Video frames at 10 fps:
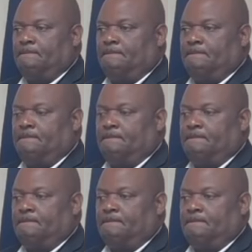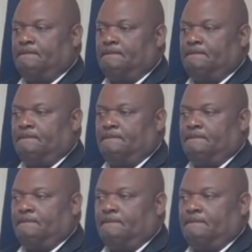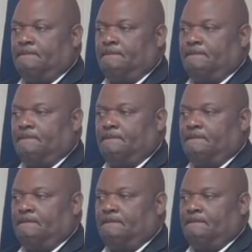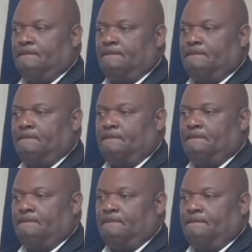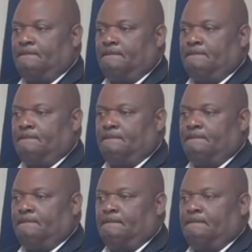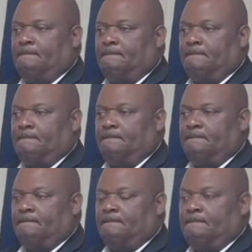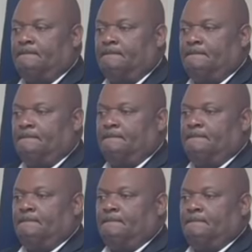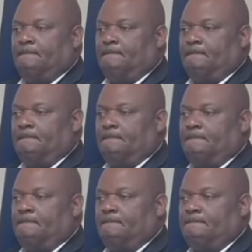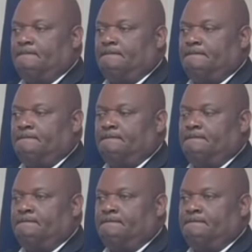(not speaking)